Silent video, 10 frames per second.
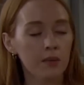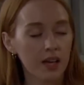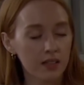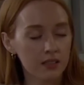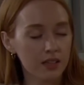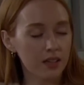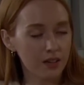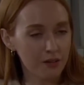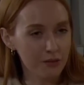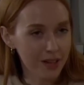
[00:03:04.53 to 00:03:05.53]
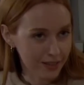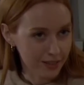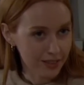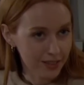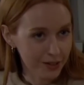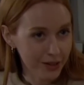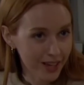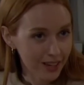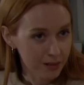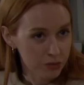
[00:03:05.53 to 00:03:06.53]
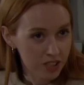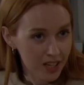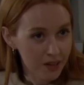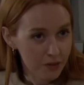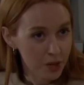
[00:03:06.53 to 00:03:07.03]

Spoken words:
Mackenzie, relax, okay? I'm just here for